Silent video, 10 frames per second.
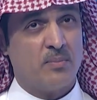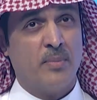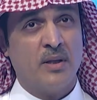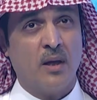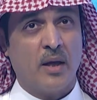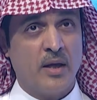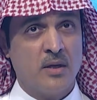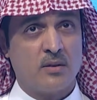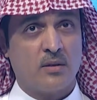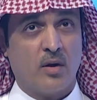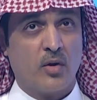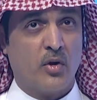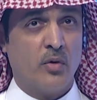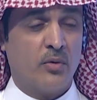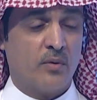Middle East in
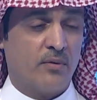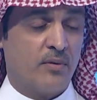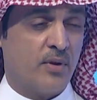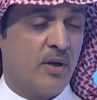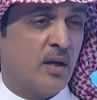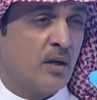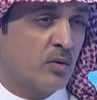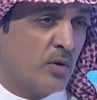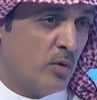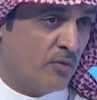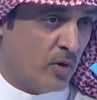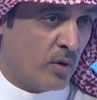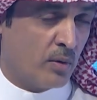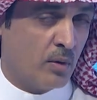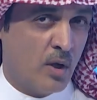Q3 and
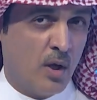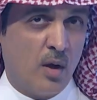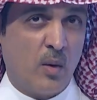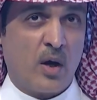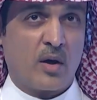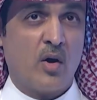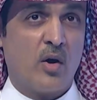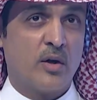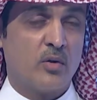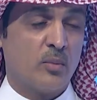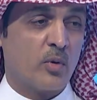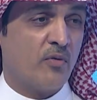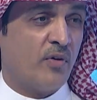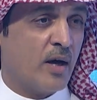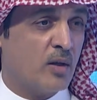Q4. We are going to
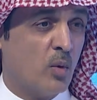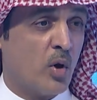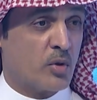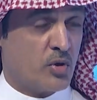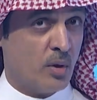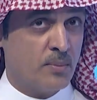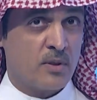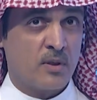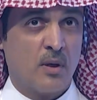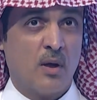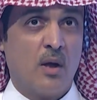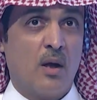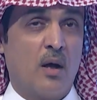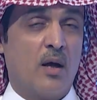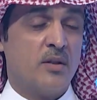provide workshops
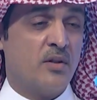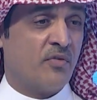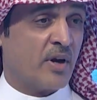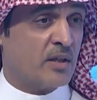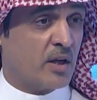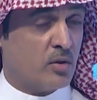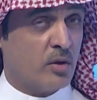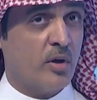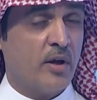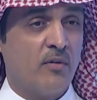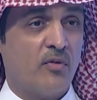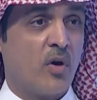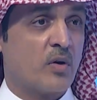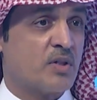in different category for